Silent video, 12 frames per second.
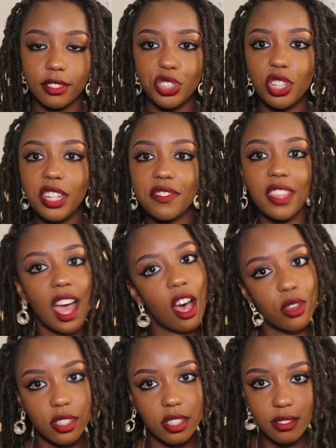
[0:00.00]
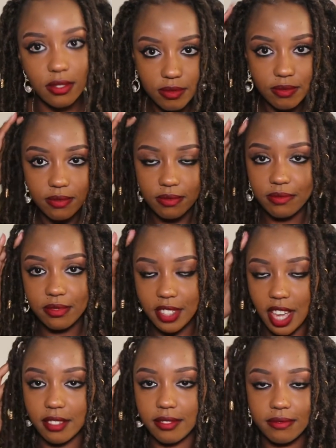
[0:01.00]
leave the house.
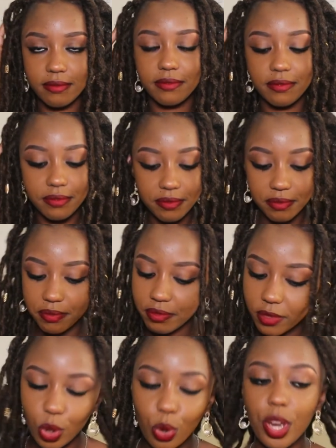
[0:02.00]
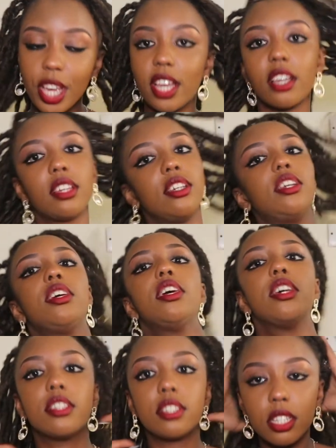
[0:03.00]
Yeah, quick
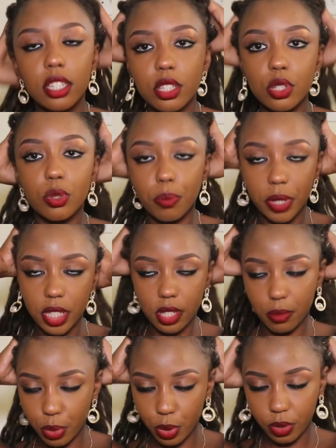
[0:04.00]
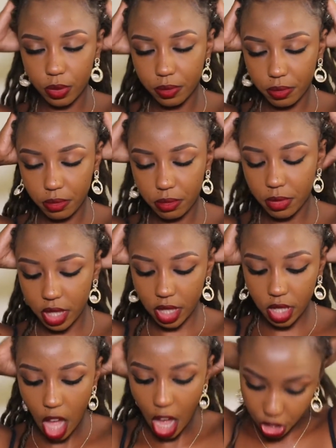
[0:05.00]
and super simple.
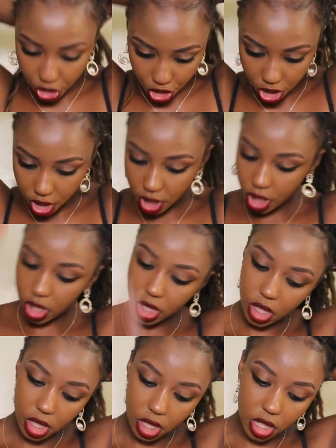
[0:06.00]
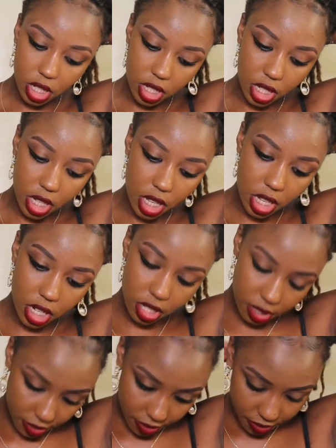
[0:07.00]
Massage it in.